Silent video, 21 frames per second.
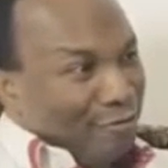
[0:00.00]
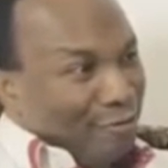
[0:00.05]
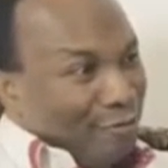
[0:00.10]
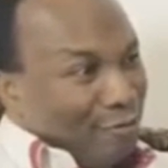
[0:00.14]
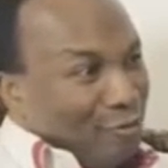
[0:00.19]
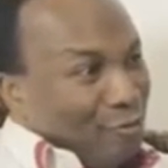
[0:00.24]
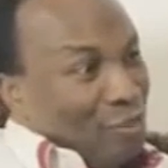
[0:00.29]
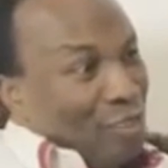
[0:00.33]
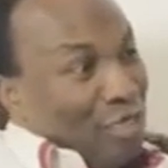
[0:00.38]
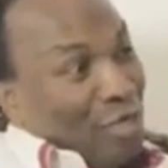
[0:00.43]

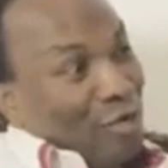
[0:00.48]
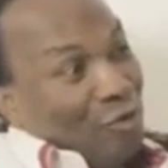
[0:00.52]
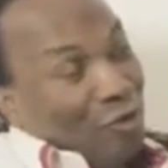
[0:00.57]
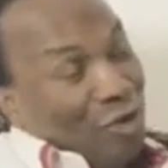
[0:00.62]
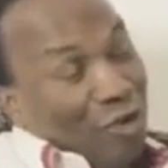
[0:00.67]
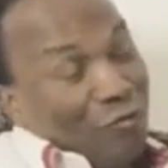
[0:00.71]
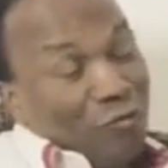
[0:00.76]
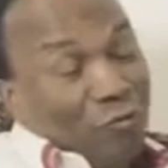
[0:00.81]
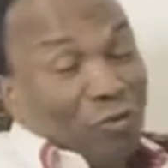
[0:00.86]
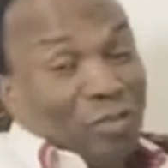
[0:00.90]
You think they
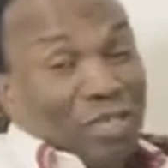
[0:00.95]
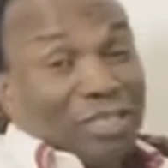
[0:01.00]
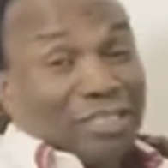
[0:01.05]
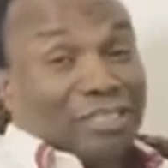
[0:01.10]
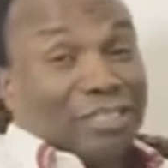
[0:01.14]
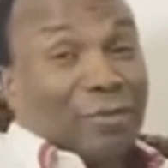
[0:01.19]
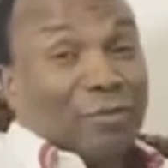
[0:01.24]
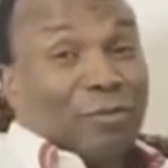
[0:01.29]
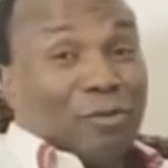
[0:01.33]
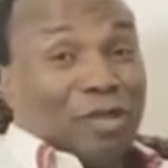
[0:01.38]
don't have quota
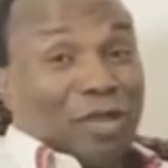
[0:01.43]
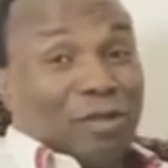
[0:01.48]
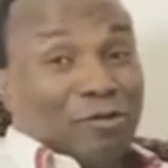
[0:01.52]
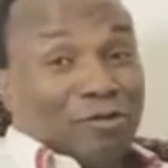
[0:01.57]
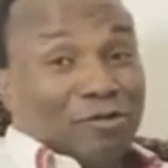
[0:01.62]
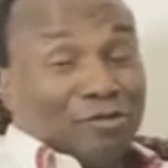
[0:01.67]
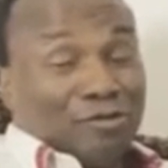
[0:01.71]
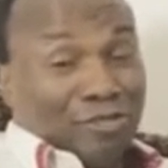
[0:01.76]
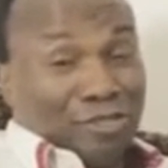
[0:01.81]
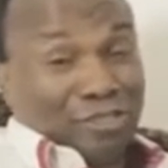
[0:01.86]
system in other
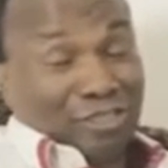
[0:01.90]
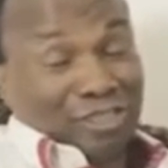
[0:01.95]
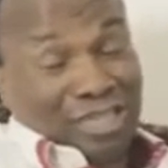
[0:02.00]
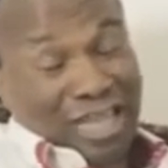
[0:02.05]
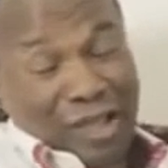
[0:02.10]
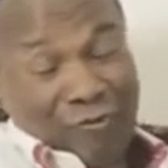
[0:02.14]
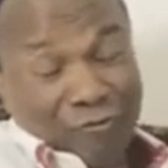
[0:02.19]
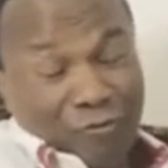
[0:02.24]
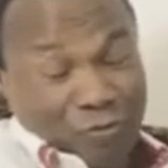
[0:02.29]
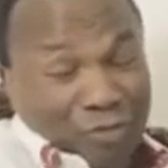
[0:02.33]
countries? They
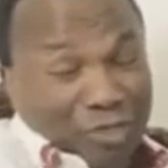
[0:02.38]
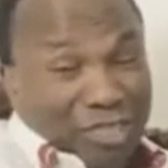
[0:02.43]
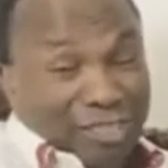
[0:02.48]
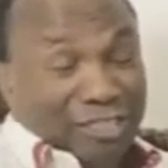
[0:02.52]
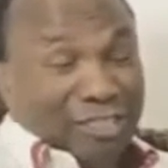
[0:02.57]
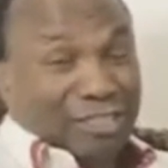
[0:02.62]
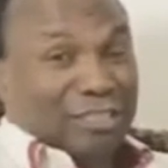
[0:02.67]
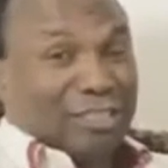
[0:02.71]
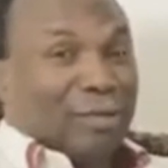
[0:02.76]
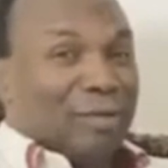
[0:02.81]
have quota
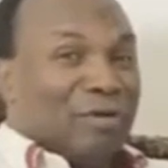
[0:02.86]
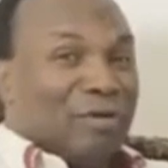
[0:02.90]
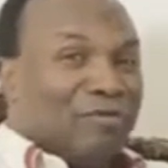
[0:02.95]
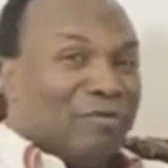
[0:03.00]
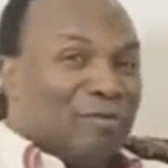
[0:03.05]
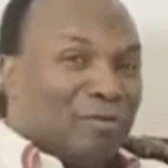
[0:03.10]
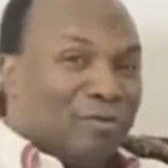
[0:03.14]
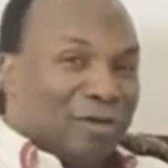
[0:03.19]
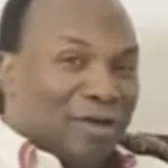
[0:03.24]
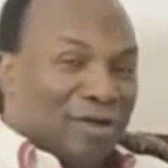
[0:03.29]
system
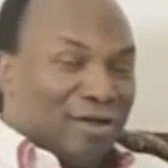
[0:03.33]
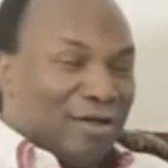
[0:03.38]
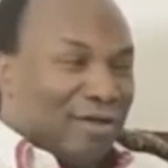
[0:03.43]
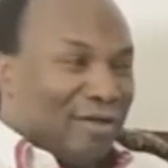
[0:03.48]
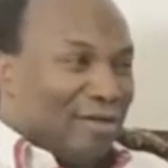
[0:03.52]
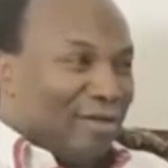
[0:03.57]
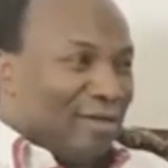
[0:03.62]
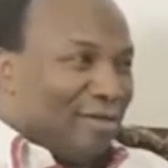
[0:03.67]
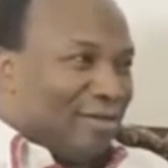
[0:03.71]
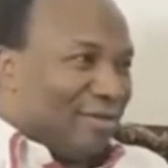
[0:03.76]
everywhere.
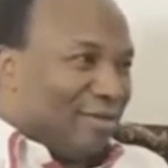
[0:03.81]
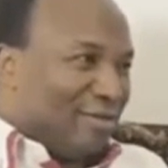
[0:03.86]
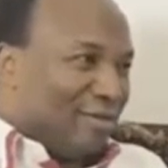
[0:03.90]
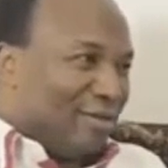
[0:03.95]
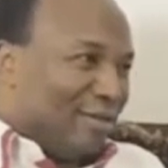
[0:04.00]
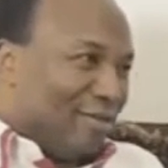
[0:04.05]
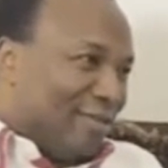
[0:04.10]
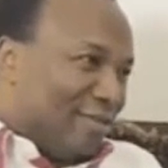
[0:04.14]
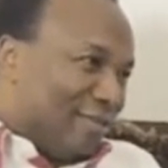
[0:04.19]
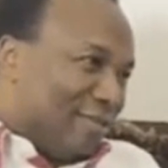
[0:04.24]

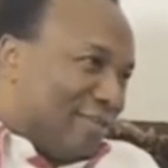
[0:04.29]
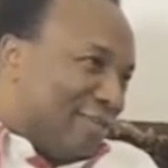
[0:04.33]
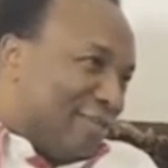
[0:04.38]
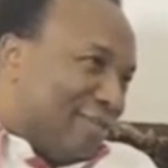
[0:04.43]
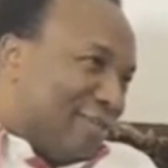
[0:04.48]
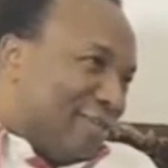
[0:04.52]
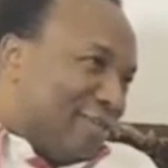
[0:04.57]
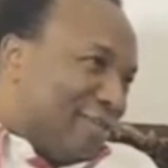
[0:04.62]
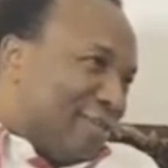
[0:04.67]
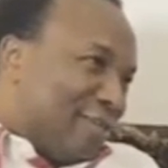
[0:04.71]

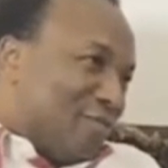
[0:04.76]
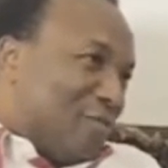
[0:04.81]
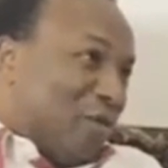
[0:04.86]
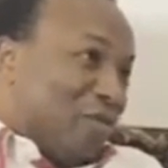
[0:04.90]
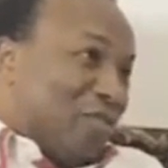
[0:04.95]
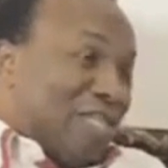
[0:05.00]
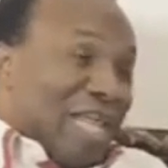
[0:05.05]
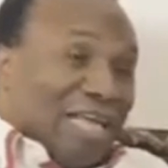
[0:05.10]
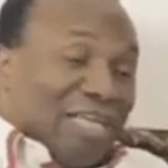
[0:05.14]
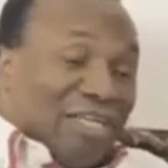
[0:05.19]

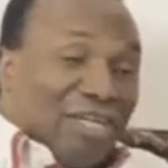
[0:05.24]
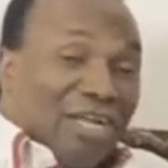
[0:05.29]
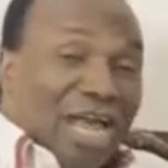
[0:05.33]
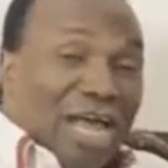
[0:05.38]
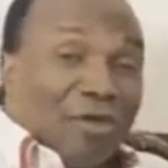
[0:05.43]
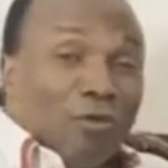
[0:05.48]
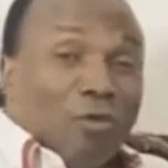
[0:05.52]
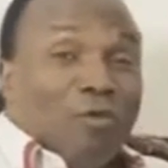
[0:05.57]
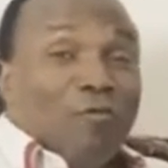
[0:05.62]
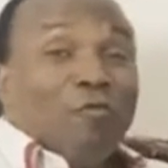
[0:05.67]
But
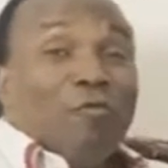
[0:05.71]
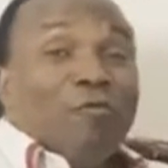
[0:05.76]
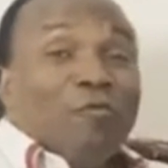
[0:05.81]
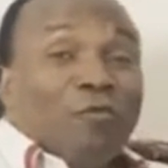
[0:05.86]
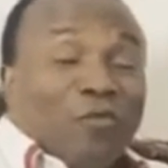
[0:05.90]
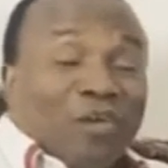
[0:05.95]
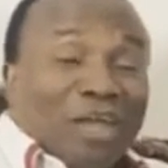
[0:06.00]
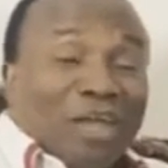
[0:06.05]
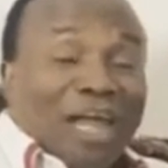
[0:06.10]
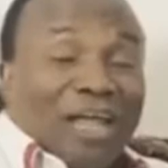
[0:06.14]
Nigeria, I don't even
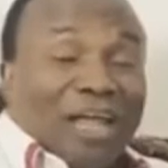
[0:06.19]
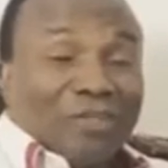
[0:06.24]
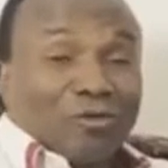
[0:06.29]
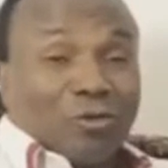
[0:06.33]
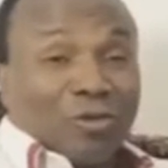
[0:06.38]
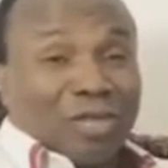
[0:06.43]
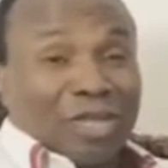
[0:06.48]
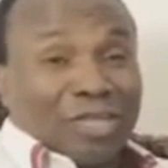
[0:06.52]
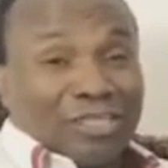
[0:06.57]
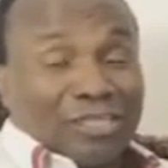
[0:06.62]
feel that
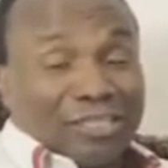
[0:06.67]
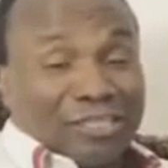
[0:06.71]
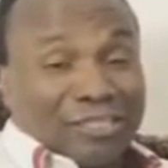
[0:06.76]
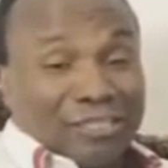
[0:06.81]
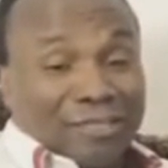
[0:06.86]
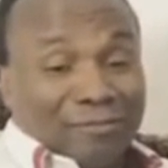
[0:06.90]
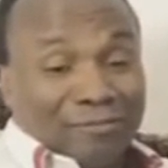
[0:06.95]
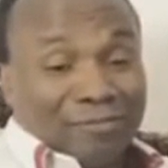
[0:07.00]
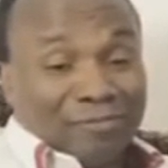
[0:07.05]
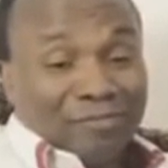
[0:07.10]
quota
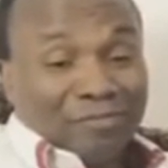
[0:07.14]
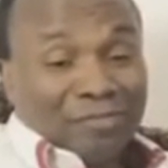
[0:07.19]
system.